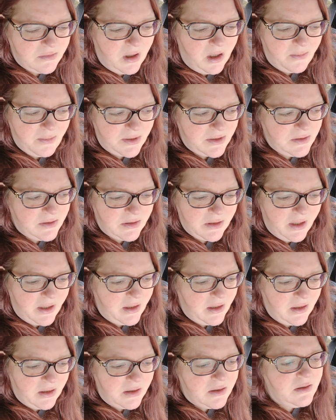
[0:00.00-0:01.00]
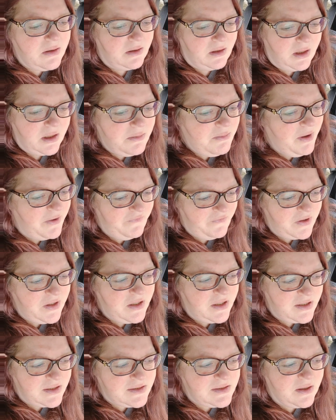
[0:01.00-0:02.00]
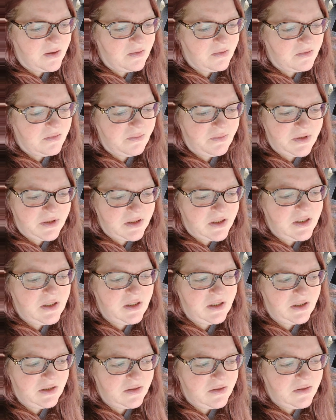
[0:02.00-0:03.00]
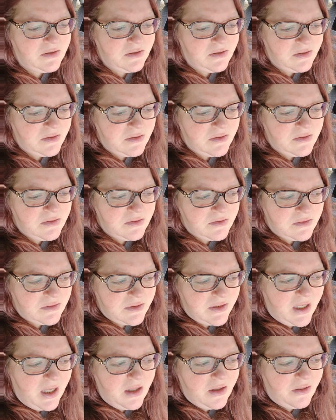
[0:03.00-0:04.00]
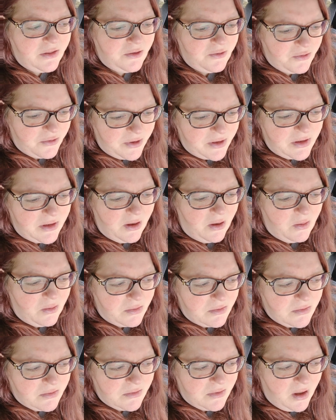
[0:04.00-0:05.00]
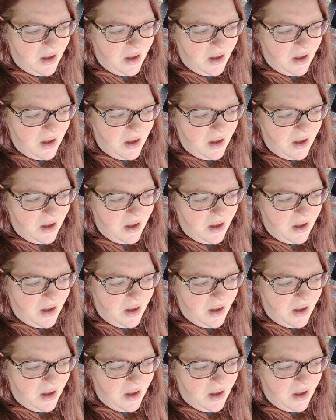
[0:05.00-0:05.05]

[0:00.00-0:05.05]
I've been, like, in my feelings, though. Been in it, getting through it, though.